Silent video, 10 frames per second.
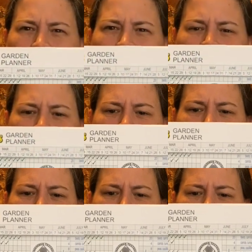one
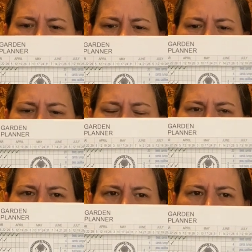side
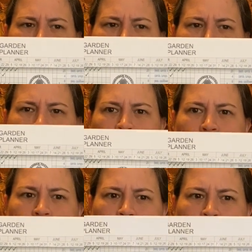is
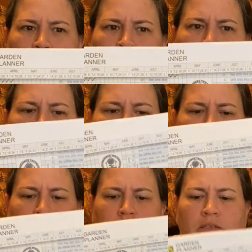for
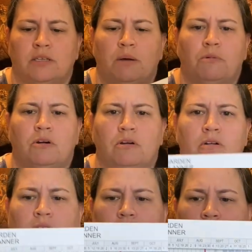spring,
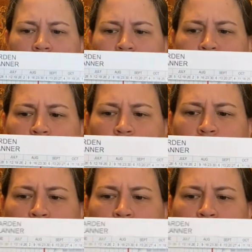summer, and then fall and